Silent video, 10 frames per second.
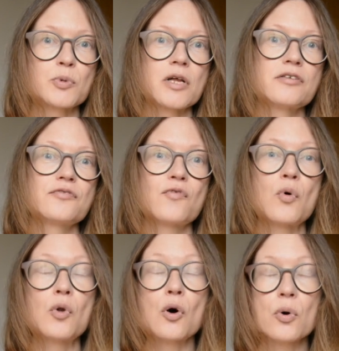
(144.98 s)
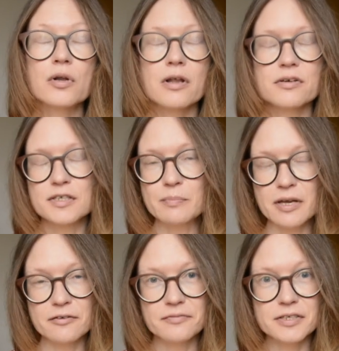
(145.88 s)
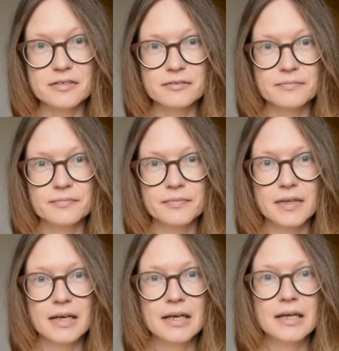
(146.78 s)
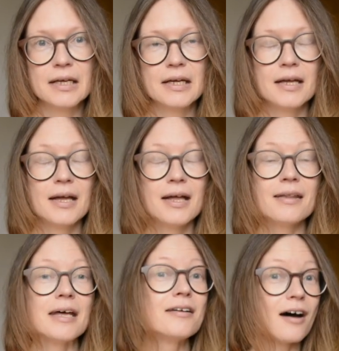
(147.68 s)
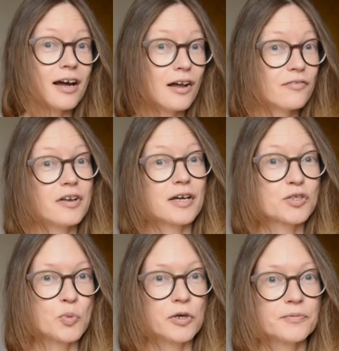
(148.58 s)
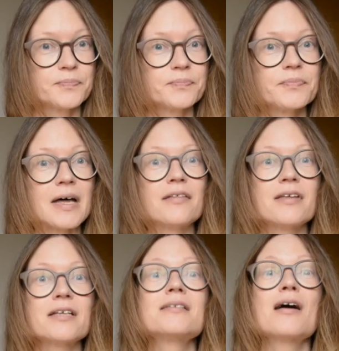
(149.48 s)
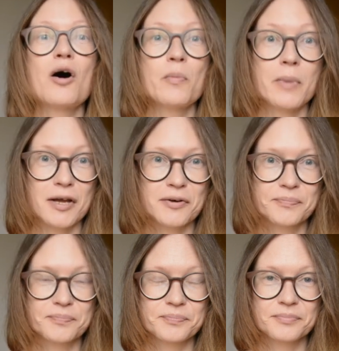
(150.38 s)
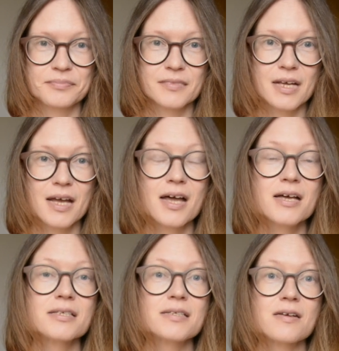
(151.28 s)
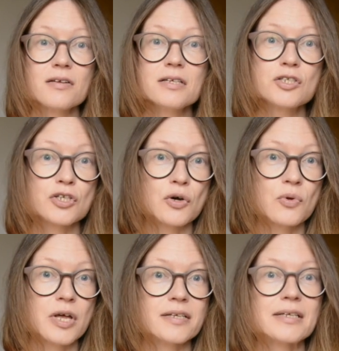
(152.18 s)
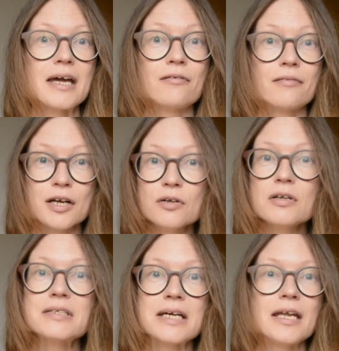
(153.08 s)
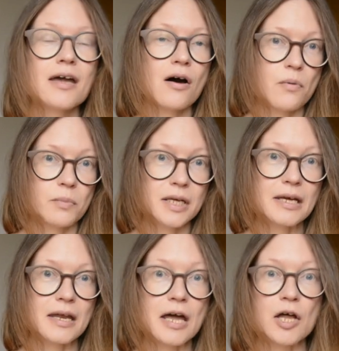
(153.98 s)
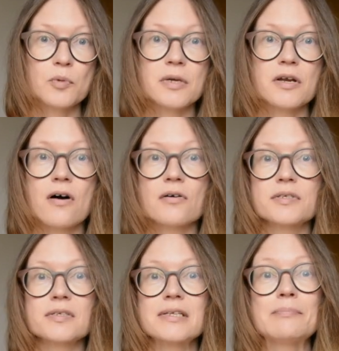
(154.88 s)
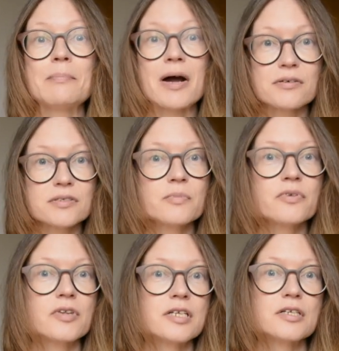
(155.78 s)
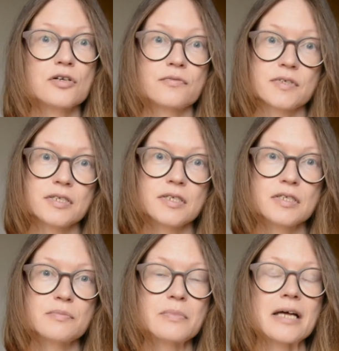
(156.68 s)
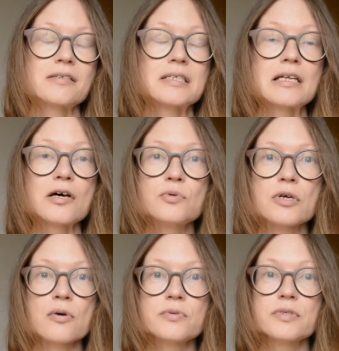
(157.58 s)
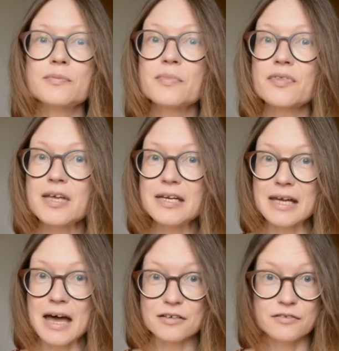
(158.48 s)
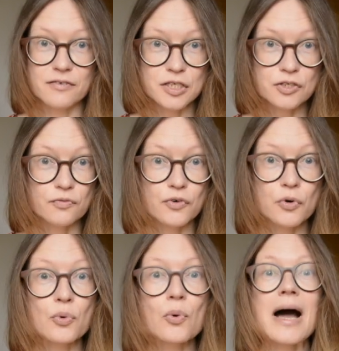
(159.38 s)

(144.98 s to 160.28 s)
well as for long-lasting benefits. Then I love the next one, and that's humming. Studies show that a regular daily humming can help enhance the parasympathetic nervous system and slow down sympathetic activation through